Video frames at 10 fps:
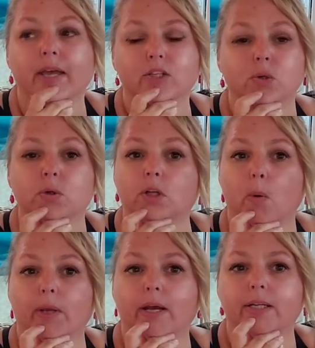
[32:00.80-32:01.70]
and so
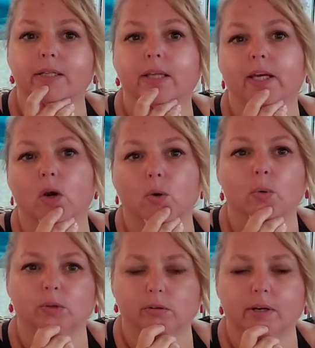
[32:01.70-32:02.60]
Chloe and I did like our
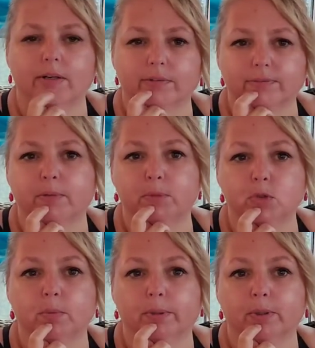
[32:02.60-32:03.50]
own little kind of fun
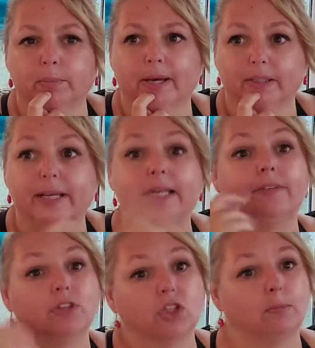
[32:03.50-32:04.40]
mystery bundle battle.
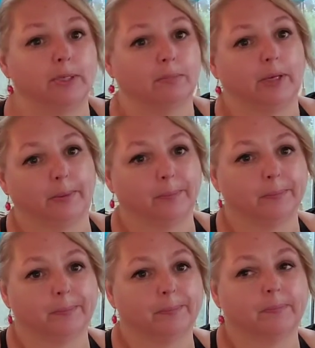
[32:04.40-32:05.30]
And even she beat me.
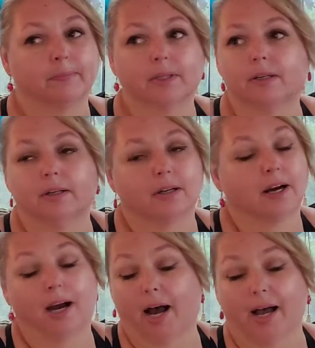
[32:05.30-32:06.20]

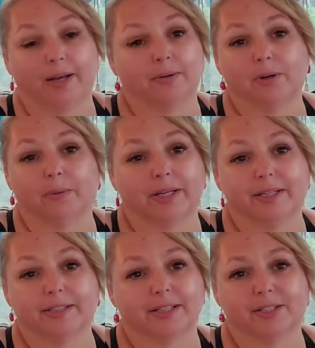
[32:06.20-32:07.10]
I don't know. I
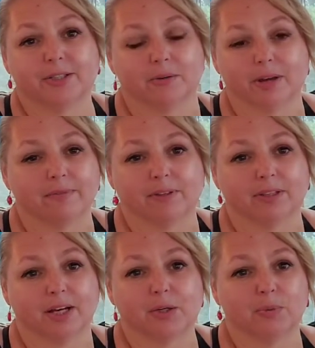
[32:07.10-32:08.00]
guess I just don't have
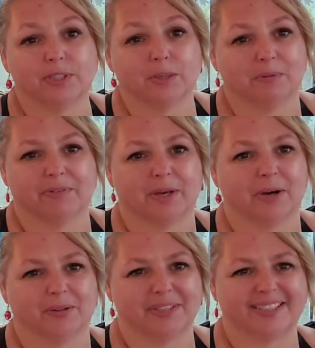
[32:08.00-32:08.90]
the luck with some of
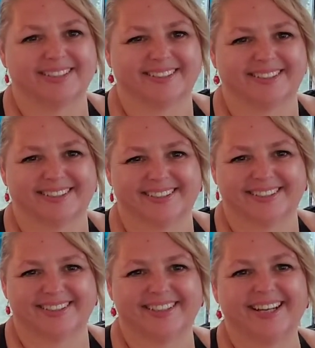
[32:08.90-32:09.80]
those.
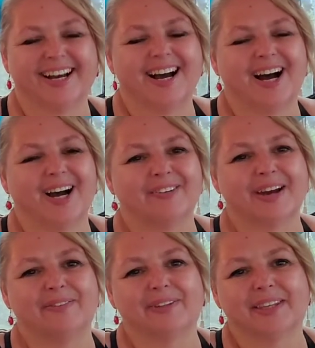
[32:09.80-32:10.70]
All
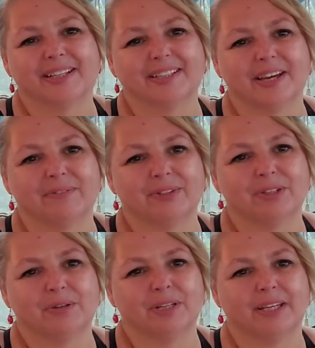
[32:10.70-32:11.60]
right. Well, thanks again for
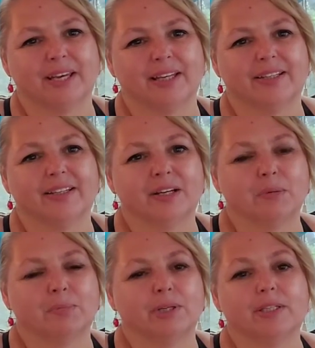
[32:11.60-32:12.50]
tuning in.
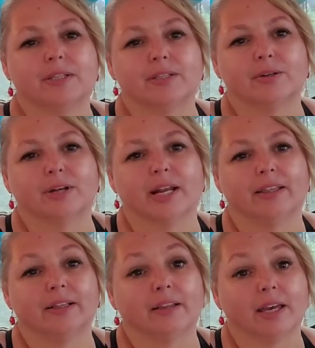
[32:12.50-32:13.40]
Please consider
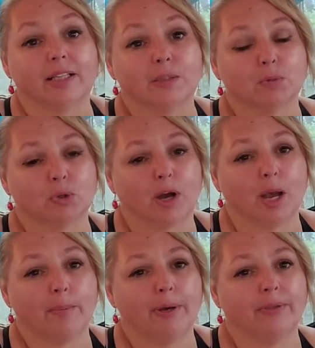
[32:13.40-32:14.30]
hitting the like,
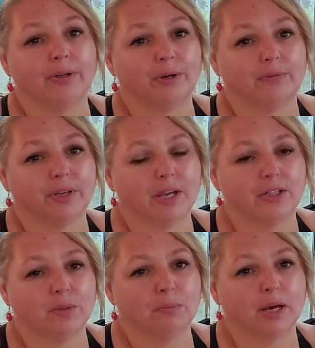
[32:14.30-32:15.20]
subscribe, and the
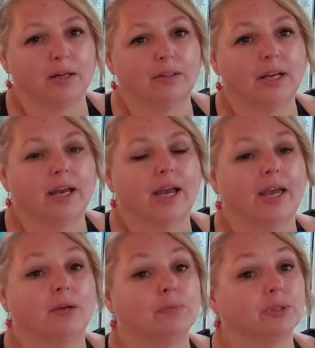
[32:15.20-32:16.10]
notification bell.
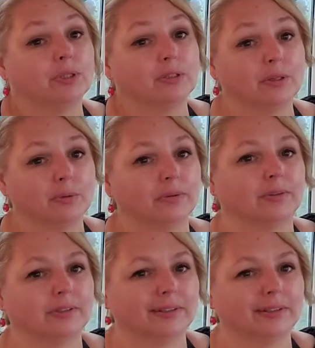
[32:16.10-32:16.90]
And we'll see you soon.